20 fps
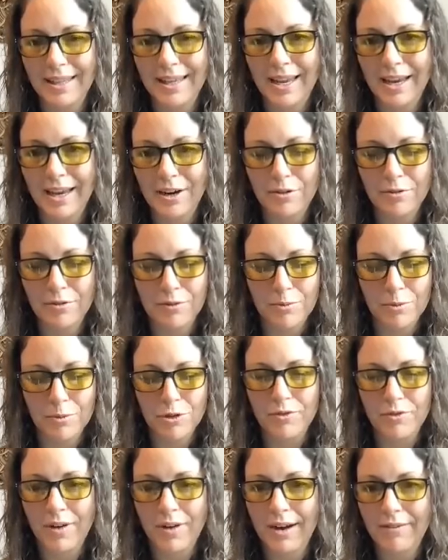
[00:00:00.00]
And they can go from
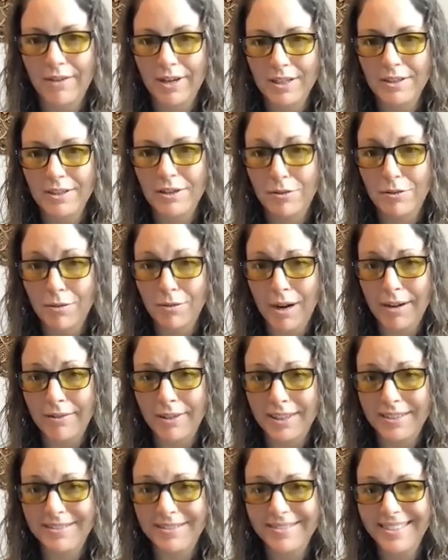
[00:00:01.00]
surviving to
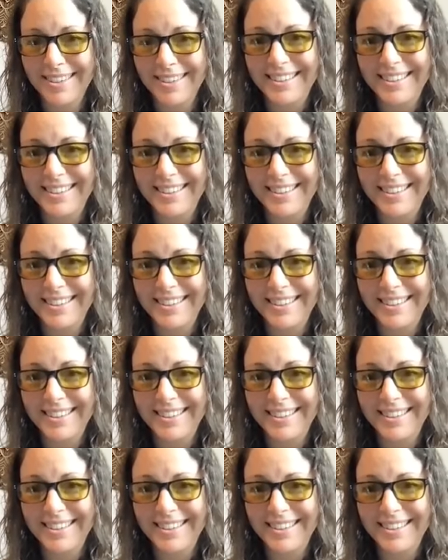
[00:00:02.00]
thriving.